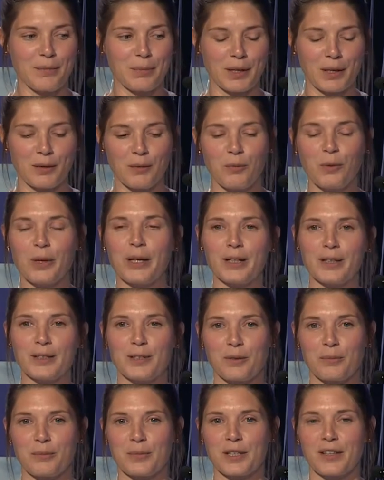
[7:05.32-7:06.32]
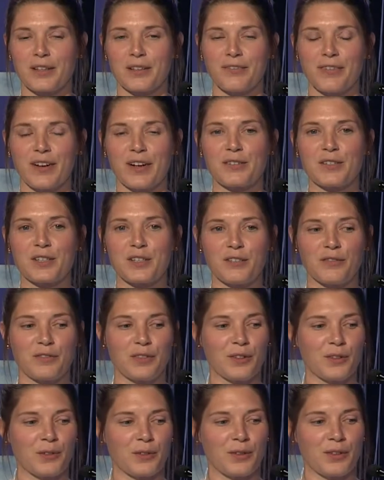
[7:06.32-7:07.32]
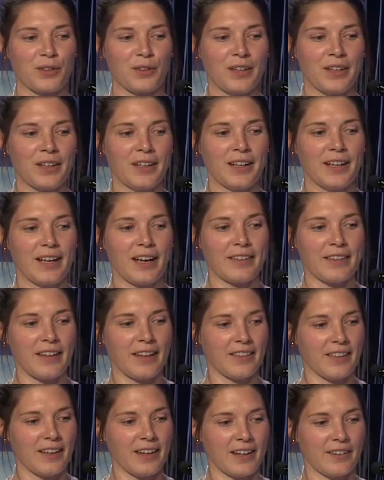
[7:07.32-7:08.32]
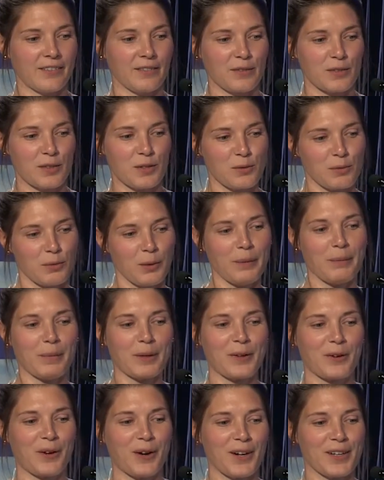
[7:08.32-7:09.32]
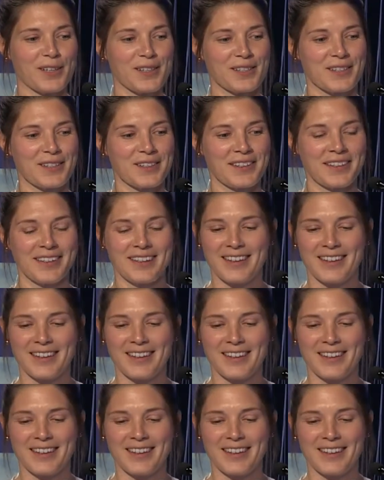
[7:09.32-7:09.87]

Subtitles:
being wheeled up to the Fountain of Youth, and then they swim across.